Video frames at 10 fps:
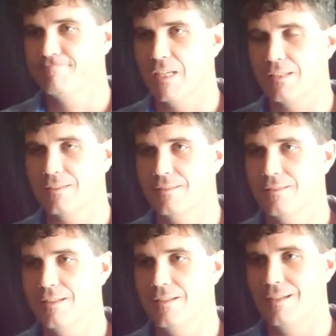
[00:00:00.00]
Like,
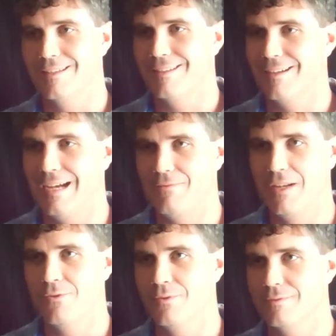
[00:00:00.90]
you know,
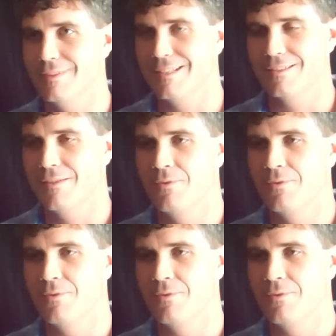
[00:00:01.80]
I just never